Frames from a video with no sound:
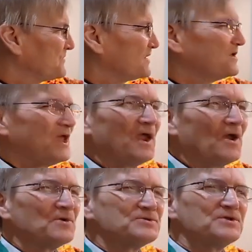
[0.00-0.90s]
that
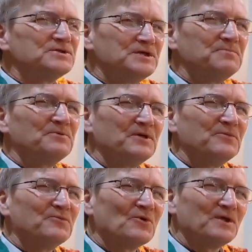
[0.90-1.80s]
cares
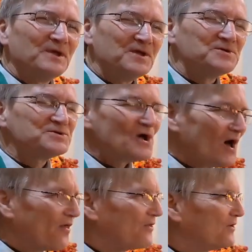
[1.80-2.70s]
deeply for each
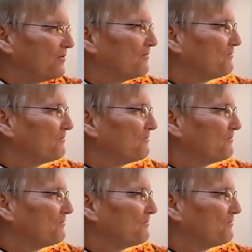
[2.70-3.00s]
other,